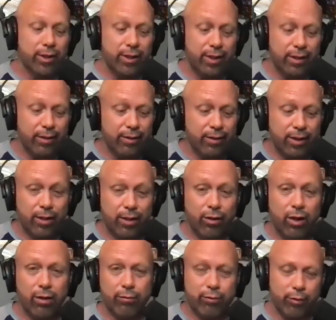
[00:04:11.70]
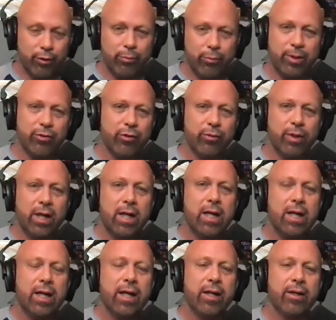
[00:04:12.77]
and, and law enforcement yeah. so
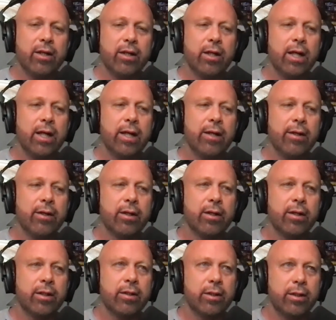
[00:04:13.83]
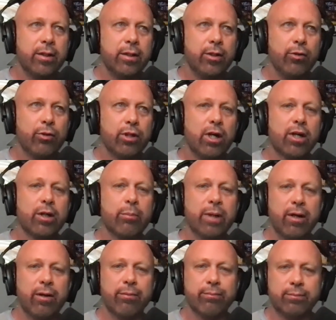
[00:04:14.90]
and yeah. and you talk
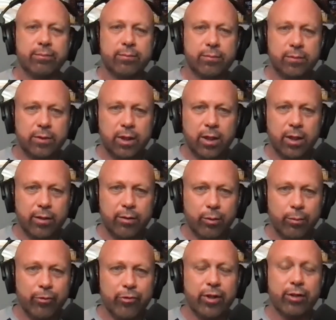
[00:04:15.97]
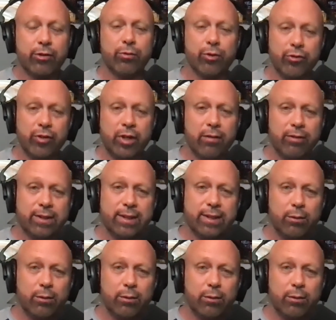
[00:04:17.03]
about uh, homosexuals, obviously,